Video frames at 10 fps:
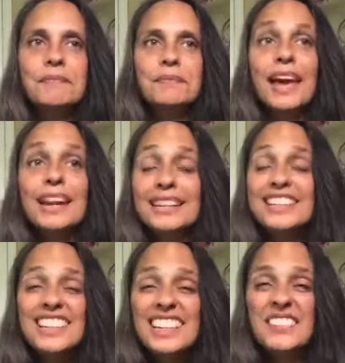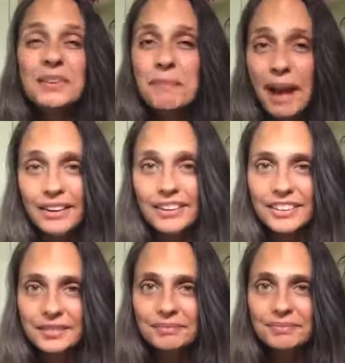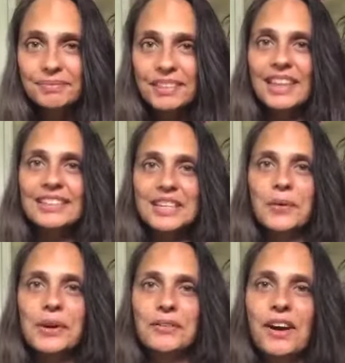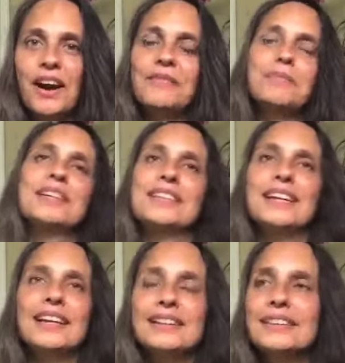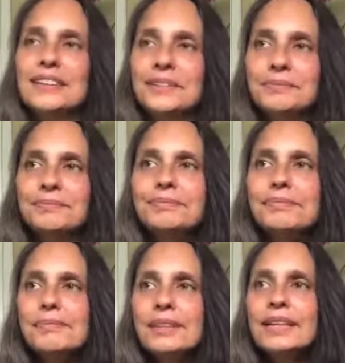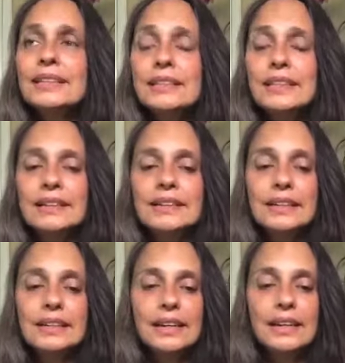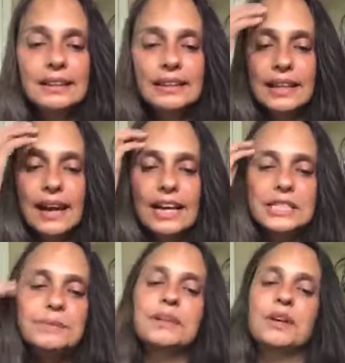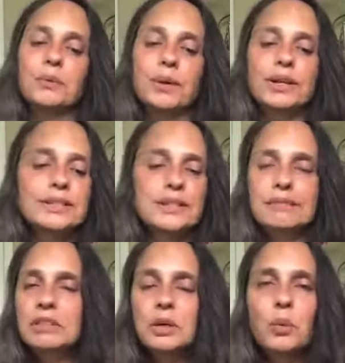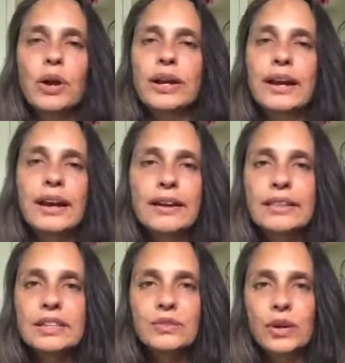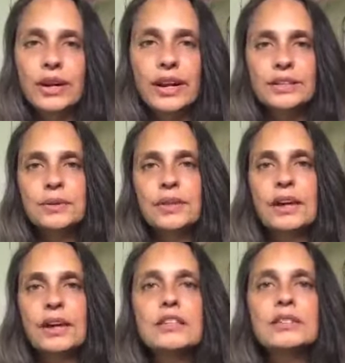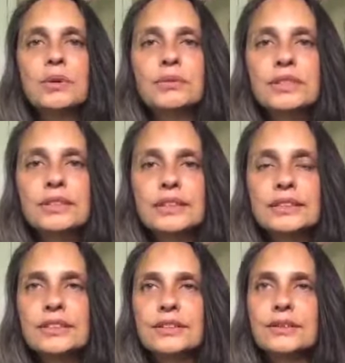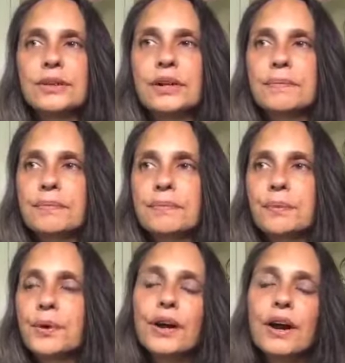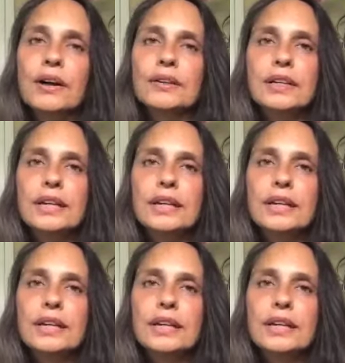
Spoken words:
And it didn't even matter that that's how I arrived, because I get in there and Linda and Layla asked me, you know, what is it that you want to get out of these 4 days with us? What would you like to work on?